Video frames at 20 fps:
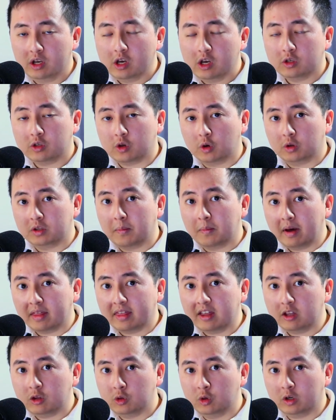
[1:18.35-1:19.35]
so the mother
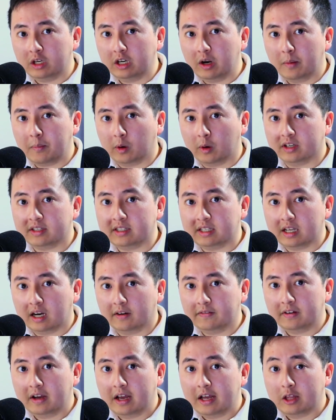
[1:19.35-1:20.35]
took it upon herself
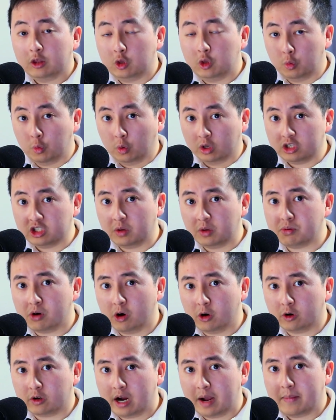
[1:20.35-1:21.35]
to watch the
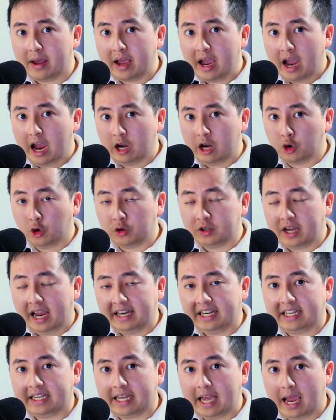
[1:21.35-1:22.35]
program and
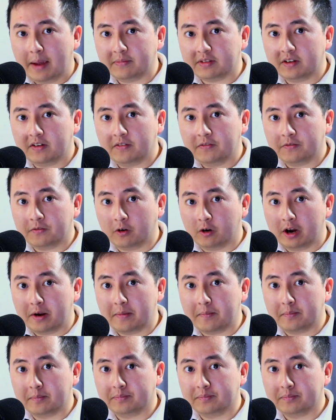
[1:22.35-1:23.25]
notate games for him.